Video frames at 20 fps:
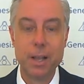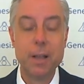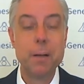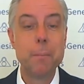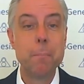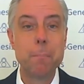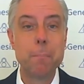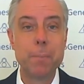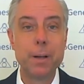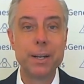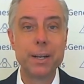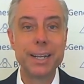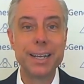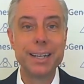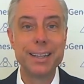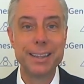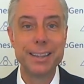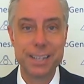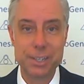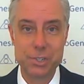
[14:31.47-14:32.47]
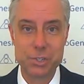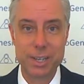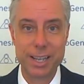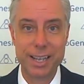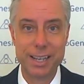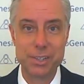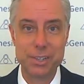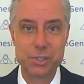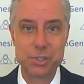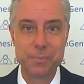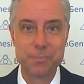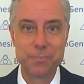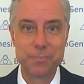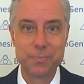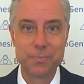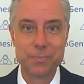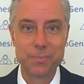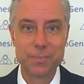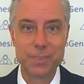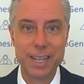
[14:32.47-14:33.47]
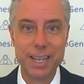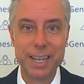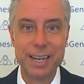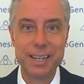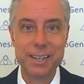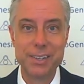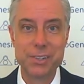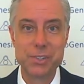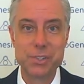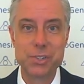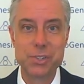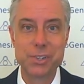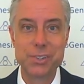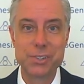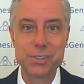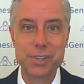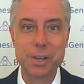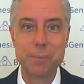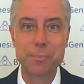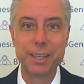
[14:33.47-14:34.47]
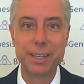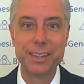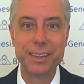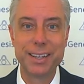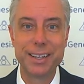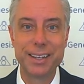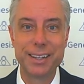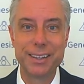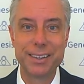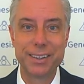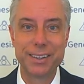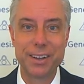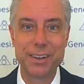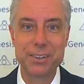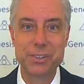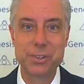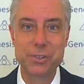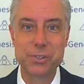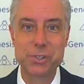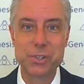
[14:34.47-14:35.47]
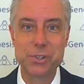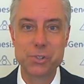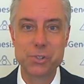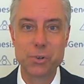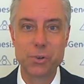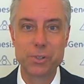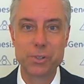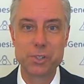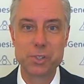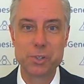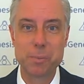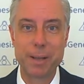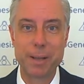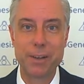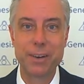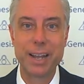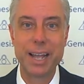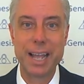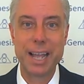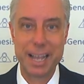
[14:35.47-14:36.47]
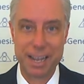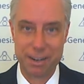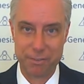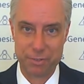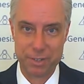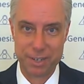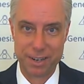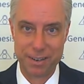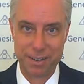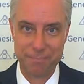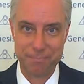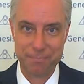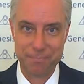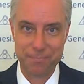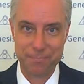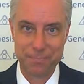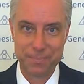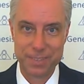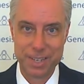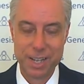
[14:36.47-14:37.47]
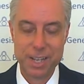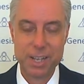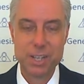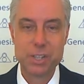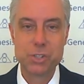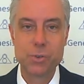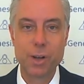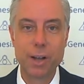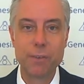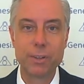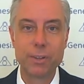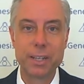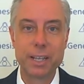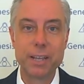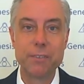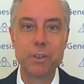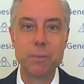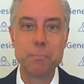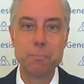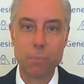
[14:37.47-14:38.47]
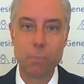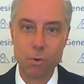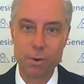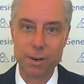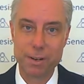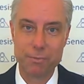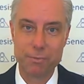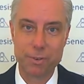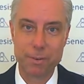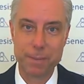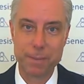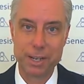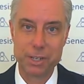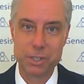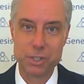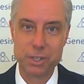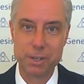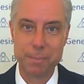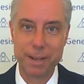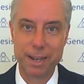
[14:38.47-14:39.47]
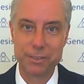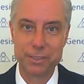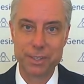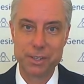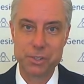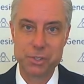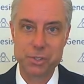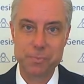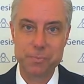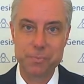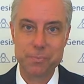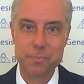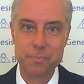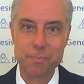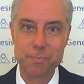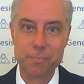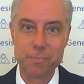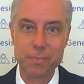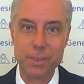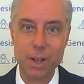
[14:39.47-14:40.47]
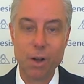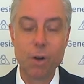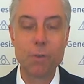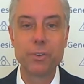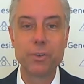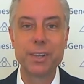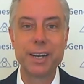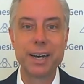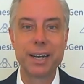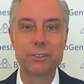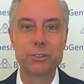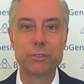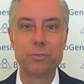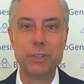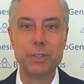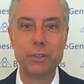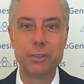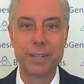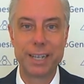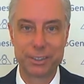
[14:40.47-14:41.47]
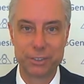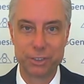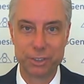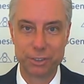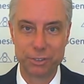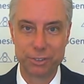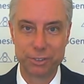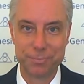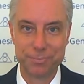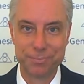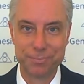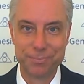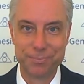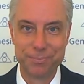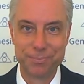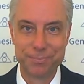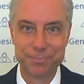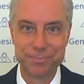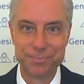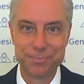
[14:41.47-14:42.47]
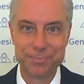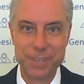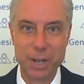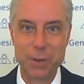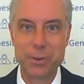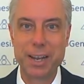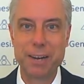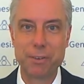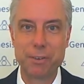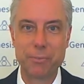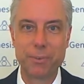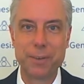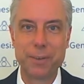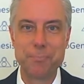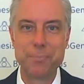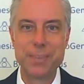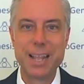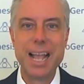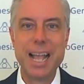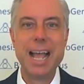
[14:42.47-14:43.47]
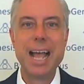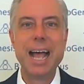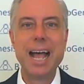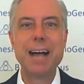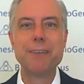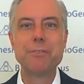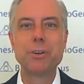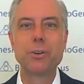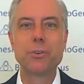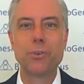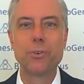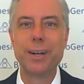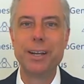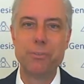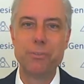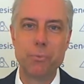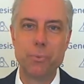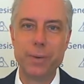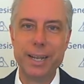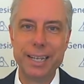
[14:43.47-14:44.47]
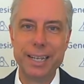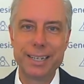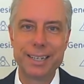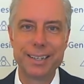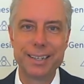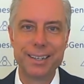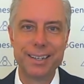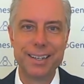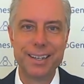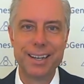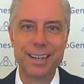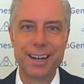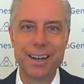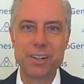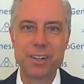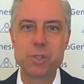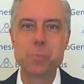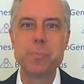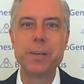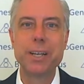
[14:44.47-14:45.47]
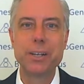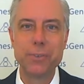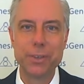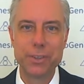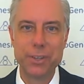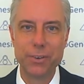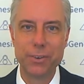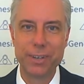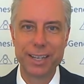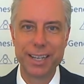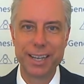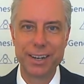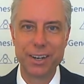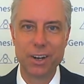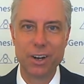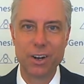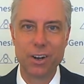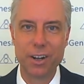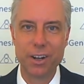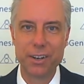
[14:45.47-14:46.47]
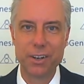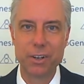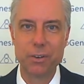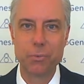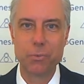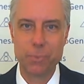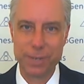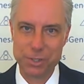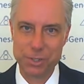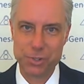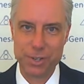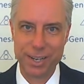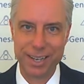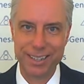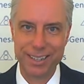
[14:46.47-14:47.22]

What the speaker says: But in this case, it is something that Lantos has told us about ahead of time. So I will give you more information about this over the next few lectures. Okay, everyone, have a great week. I'll speak with you again on Wednesday.